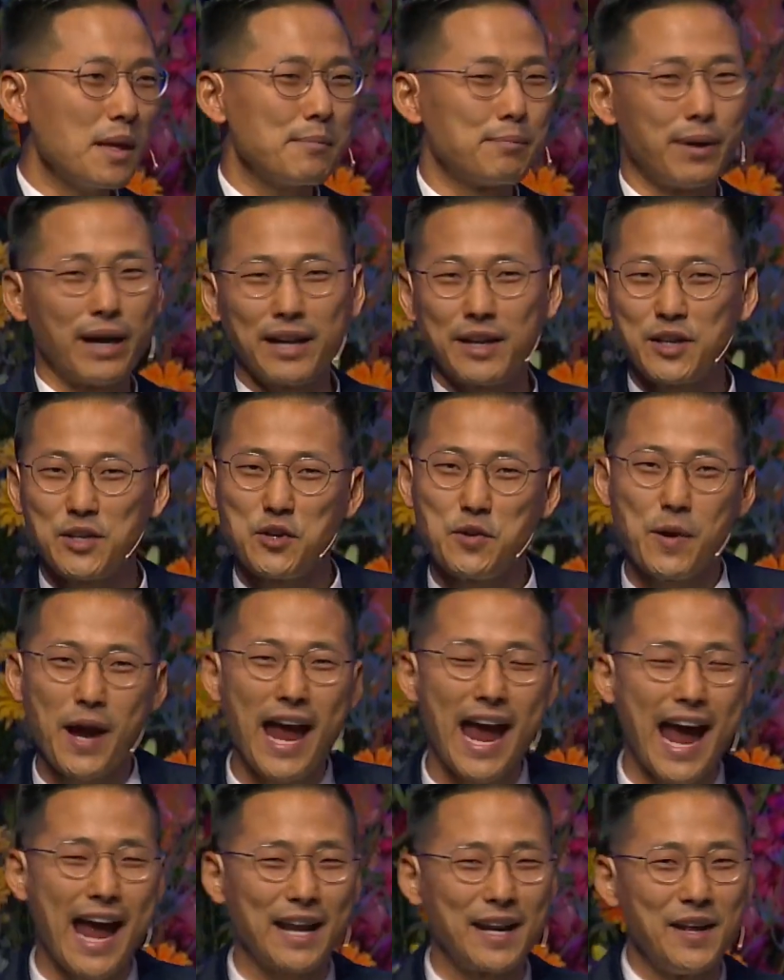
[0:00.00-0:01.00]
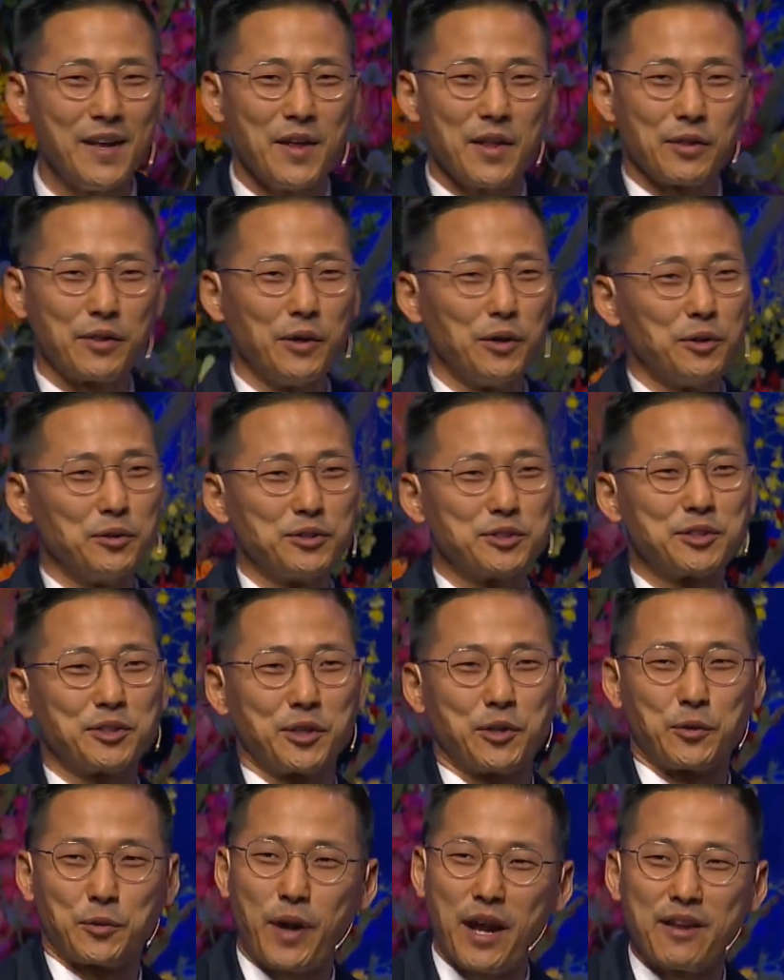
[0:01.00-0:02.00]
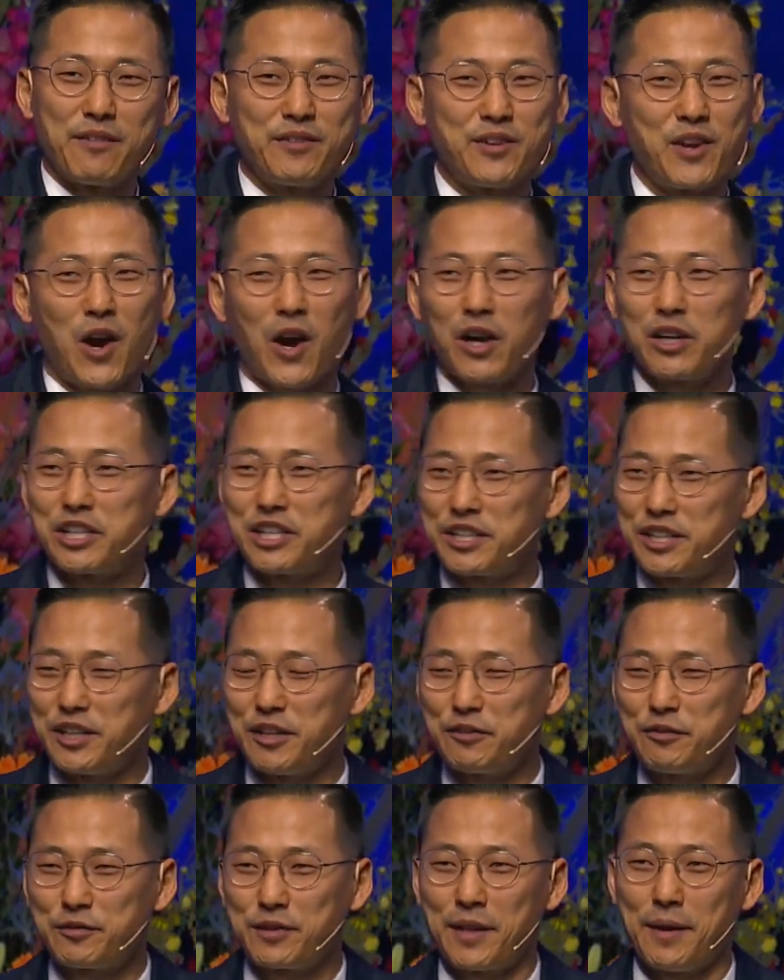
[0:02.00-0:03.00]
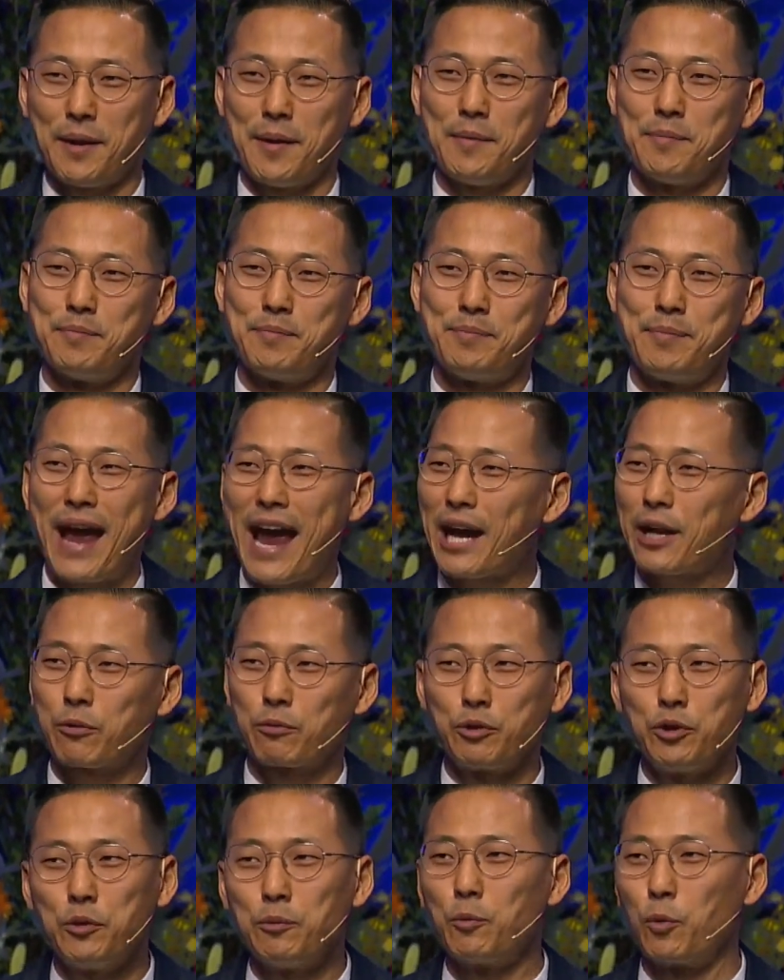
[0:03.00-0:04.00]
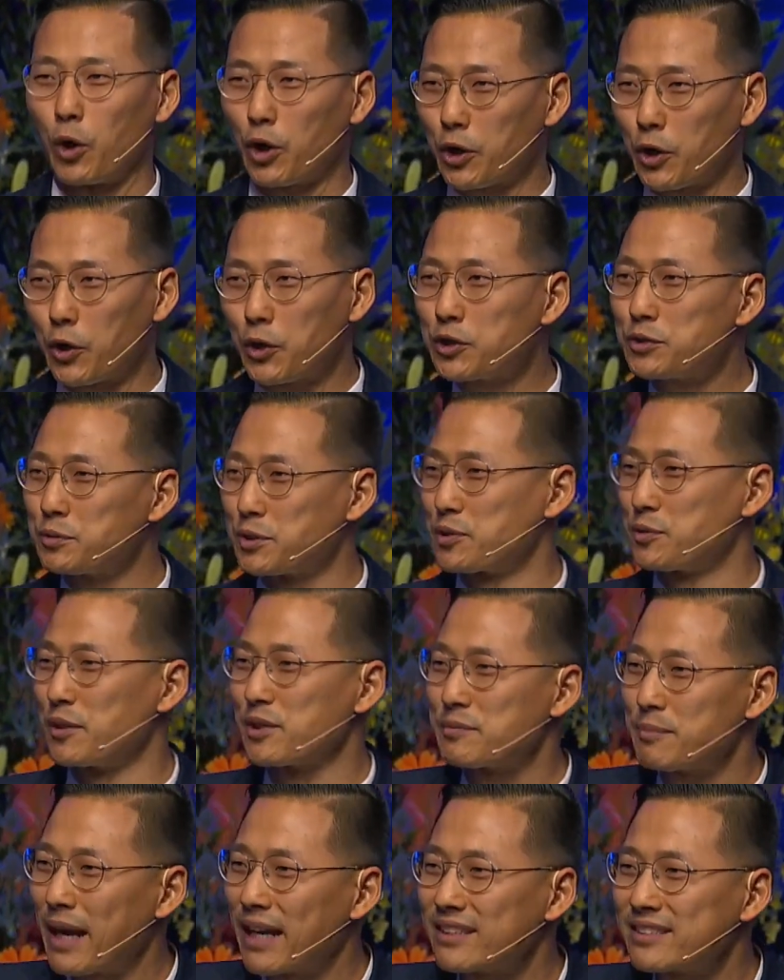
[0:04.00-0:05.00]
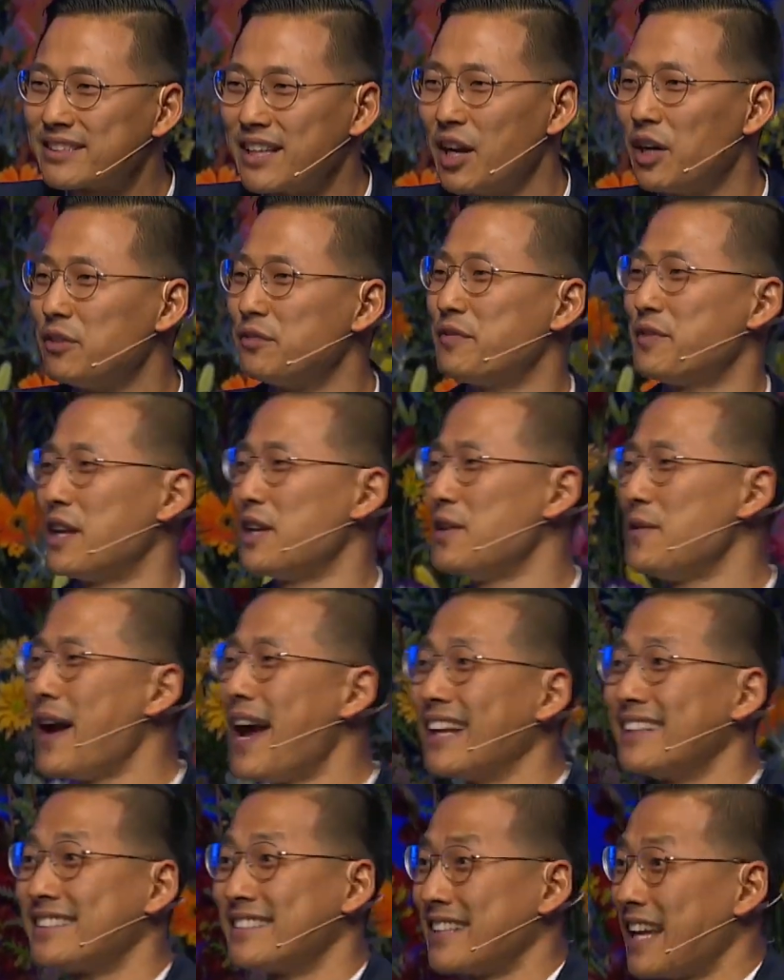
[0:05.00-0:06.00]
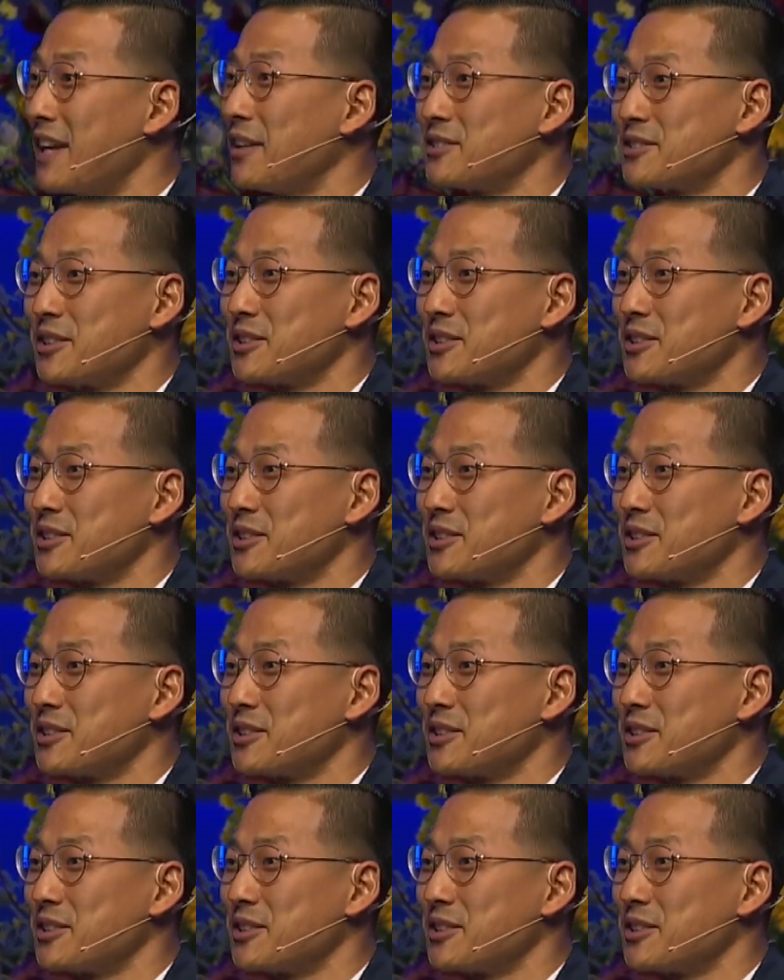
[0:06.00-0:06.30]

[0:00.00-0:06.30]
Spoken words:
But you had those graveyard shift back room workers, which was myself. Then you had sales